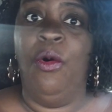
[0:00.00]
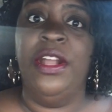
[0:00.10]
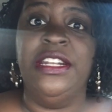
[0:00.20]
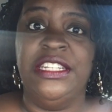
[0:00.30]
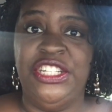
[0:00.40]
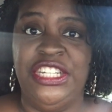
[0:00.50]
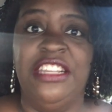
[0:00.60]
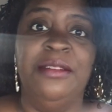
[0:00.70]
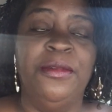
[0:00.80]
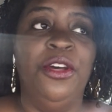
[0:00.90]
on the
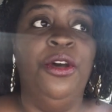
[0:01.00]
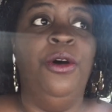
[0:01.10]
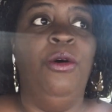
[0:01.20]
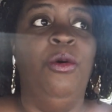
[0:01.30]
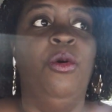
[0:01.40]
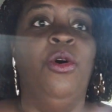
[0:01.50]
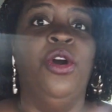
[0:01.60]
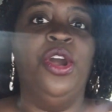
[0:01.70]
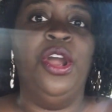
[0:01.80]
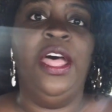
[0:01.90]
ship
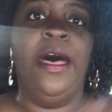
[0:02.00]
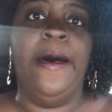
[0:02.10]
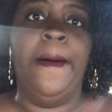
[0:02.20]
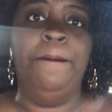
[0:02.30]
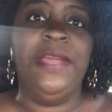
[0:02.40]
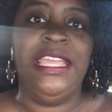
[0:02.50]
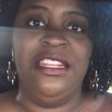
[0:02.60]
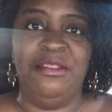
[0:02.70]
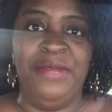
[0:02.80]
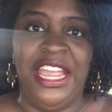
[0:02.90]
or um,
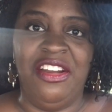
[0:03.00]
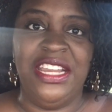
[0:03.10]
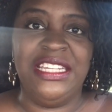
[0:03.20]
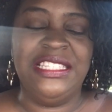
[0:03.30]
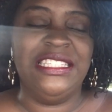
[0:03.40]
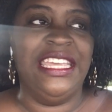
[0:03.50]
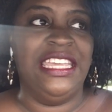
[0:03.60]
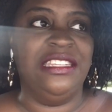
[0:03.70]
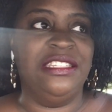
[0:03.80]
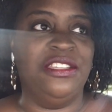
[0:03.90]
in the barracks.
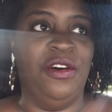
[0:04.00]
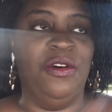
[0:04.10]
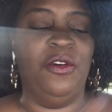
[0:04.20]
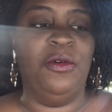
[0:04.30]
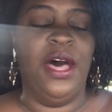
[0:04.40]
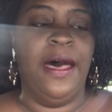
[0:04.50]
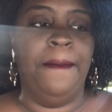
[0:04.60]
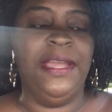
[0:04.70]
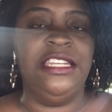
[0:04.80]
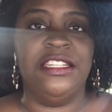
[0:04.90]
And so
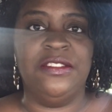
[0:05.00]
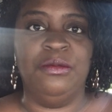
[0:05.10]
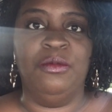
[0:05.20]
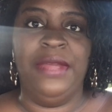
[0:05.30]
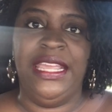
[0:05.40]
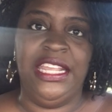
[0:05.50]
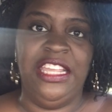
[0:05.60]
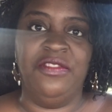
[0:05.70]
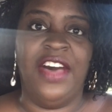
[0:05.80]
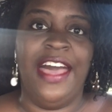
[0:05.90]
um, he just made
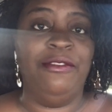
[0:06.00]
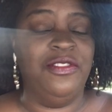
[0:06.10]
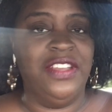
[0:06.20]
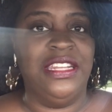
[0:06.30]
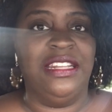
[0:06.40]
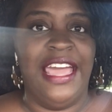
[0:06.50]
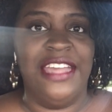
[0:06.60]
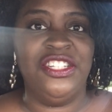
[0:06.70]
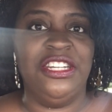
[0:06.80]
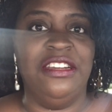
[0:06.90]
E five within the
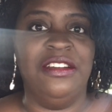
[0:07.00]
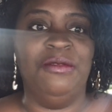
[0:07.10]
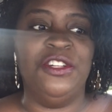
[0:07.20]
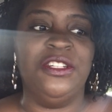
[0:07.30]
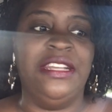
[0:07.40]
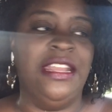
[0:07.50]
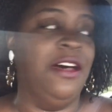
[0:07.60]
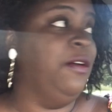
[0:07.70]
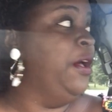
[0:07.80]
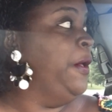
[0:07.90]
last year, which
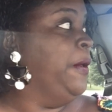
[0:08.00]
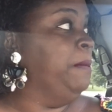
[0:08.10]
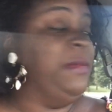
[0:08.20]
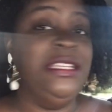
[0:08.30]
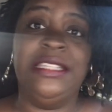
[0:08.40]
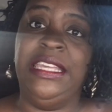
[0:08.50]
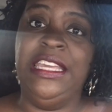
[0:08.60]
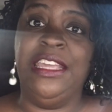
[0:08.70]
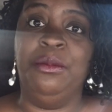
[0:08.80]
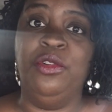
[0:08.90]
now means that
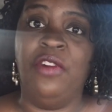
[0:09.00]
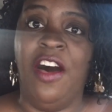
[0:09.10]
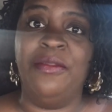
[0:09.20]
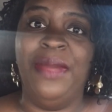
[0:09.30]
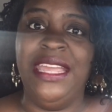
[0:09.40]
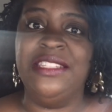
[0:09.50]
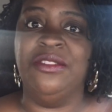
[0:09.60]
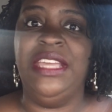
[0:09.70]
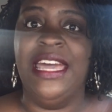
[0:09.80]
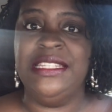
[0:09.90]
he can move off base.
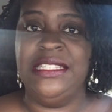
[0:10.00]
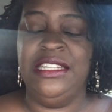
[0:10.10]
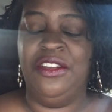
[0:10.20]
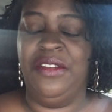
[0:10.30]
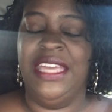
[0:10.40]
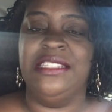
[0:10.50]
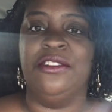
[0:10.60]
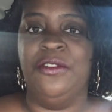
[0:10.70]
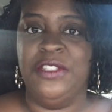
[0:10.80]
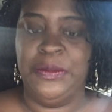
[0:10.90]
So he has, you know, he has
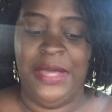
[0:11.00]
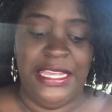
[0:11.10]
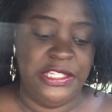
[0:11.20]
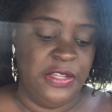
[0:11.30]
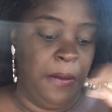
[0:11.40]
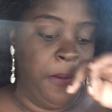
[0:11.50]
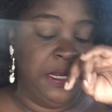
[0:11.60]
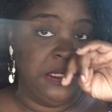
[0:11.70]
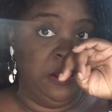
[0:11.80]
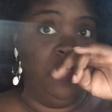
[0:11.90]
his own space. So I
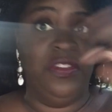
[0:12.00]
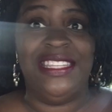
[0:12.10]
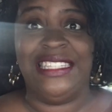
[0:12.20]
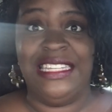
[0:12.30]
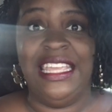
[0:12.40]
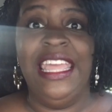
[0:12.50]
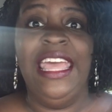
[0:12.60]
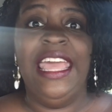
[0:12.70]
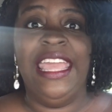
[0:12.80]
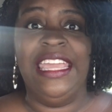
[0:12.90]
wanted to go visit
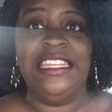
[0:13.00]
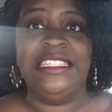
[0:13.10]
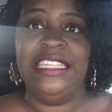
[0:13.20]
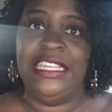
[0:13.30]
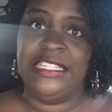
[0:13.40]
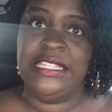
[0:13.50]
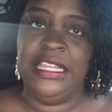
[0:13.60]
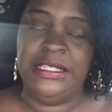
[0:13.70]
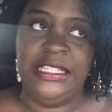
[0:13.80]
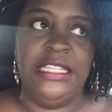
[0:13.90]
and see his
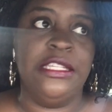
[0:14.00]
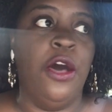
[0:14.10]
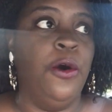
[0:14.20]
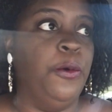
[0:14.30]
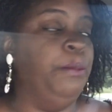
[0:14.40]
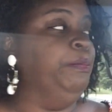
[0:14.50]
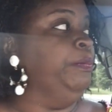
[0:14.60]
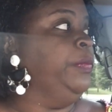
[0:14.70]
see his home.